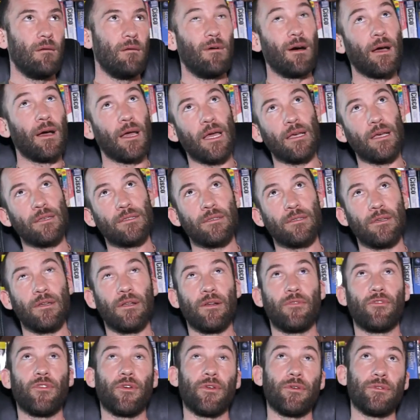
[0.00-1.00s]
Well, I guess you
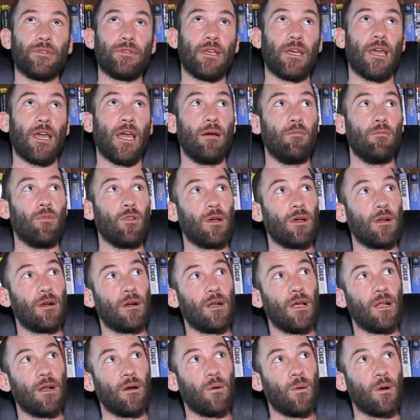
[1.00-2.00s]
know if you're using cable
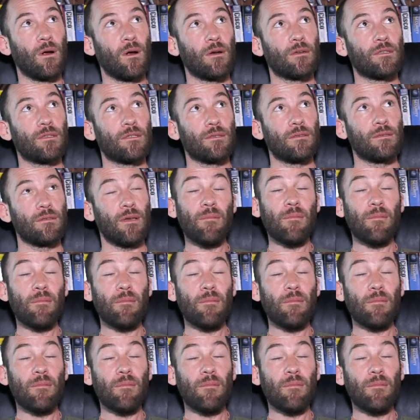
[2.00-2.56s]
internet, it works.